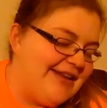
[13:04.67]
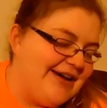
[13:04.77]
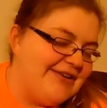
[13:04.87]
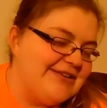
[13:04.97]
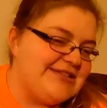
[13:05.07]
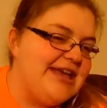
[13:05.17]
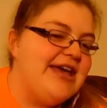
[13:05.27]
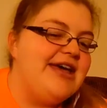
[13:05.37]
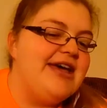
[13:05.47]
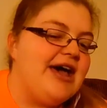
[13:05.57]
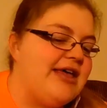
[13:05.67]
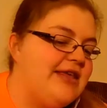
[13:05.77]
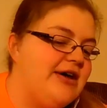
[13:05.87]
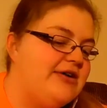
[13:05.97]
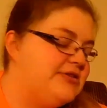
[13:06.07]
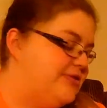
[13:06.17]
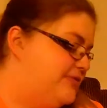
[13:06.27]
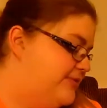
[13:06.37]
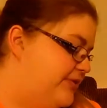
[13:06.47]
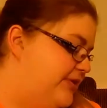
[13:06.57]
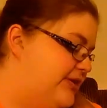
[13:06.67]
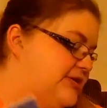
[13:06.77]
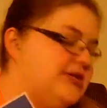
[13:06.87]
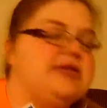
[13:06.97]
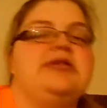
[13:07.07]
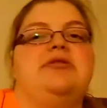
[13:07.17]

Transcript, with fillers: eight hours. I think also what's weird is